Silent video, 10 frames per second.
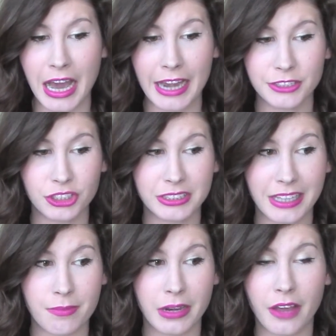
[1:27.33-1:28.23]
I've
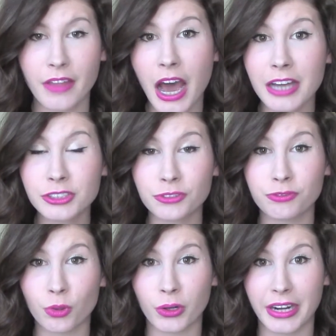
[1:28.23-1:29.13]
been on the hunt
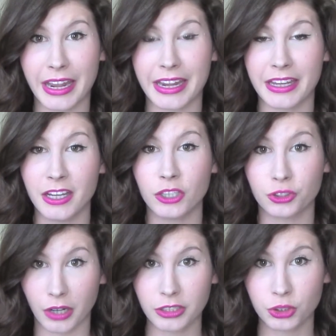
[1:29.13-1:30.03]
for a
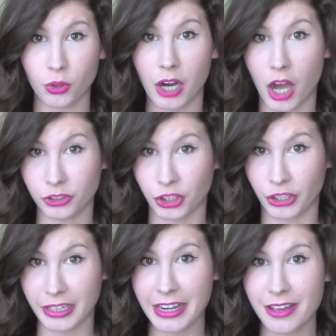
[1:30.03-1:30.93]
drugstore
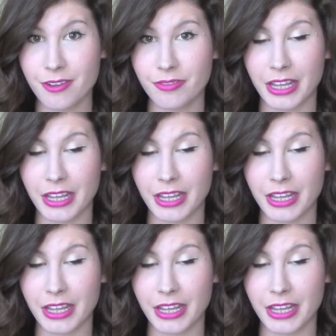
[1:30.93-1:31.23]
alternative,